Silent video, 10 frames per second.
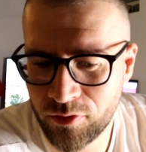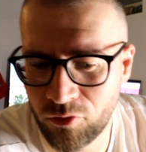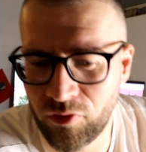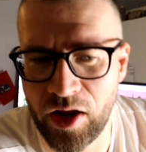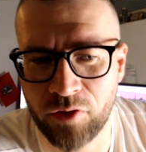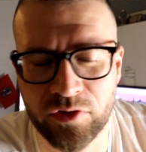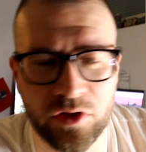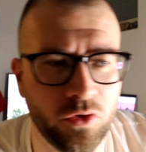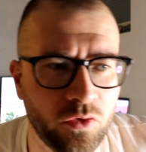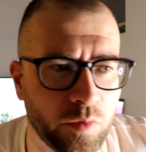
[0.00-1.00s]
around the
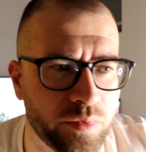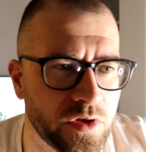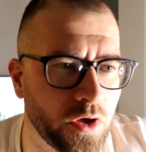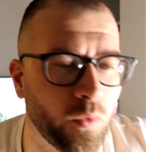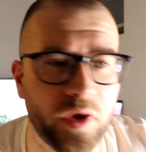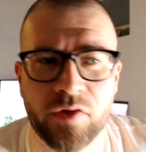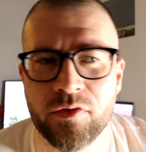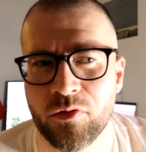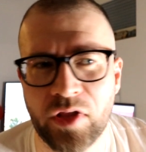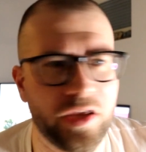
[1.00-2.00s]
Europe. So whether
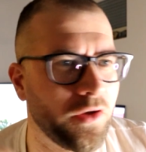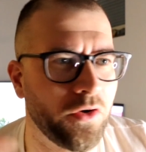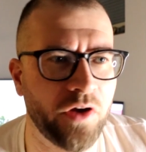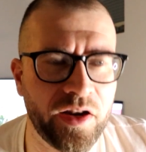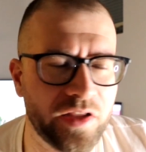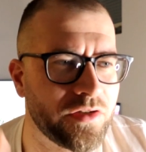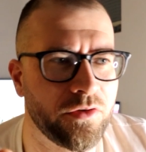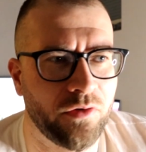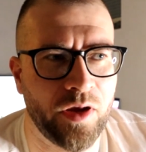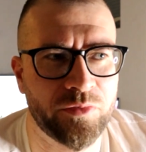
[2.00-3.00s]
you like it or not, it's
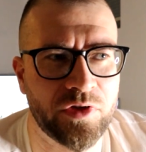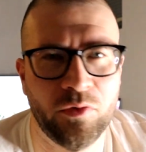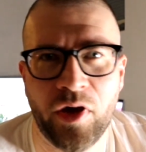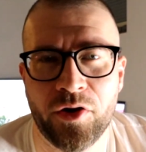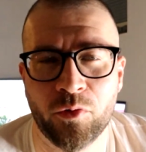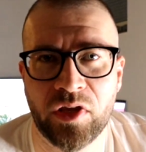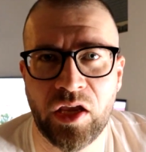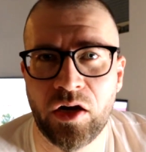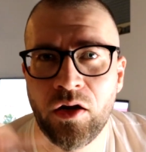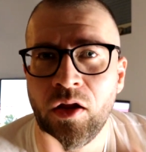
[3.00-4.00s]
your up to you. I don't
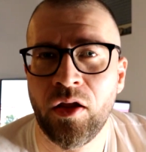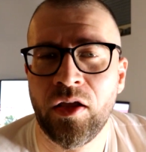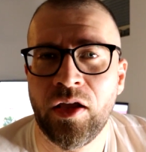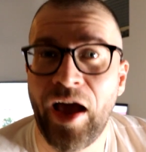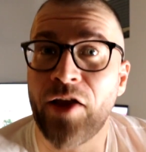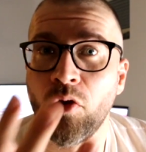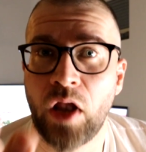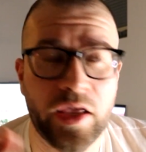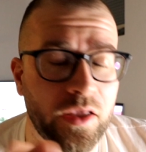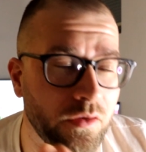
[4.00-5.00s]
care. I don't
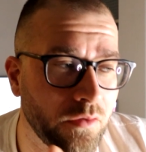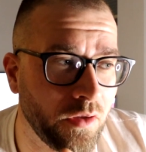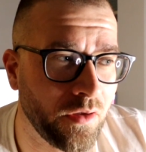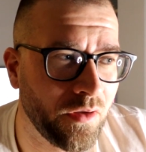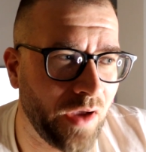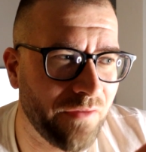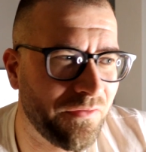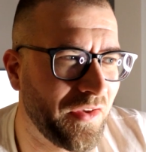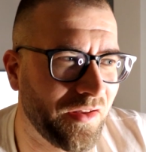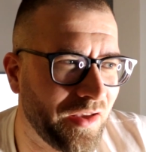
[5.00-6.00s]
like it. I
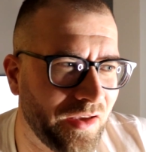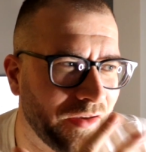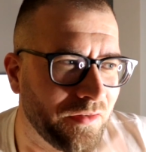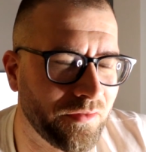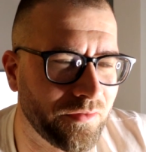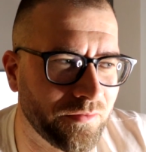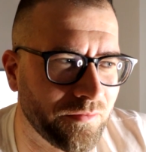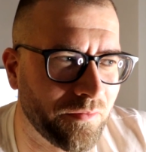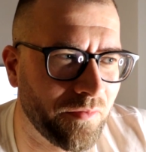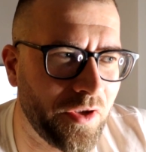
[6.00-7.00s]
feel,
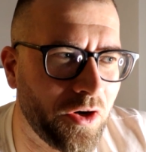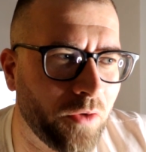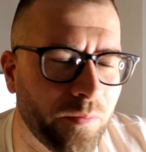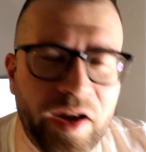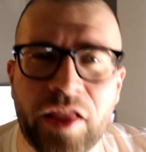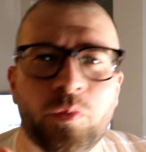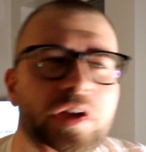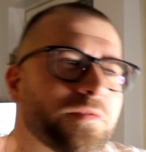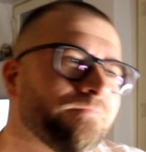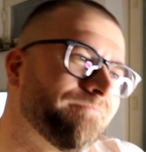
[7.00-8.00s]
you know. But
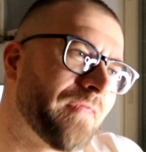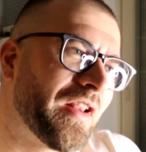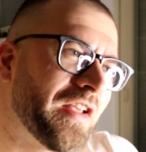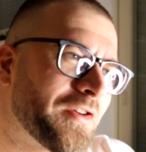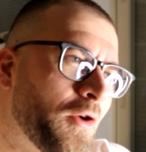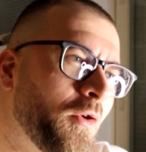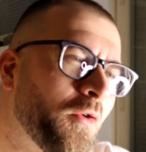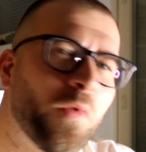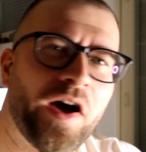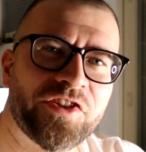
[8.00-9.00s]
anyways, let's go
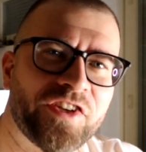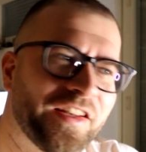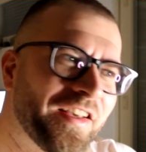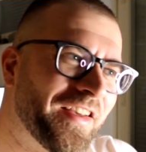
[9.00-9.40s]
on watching.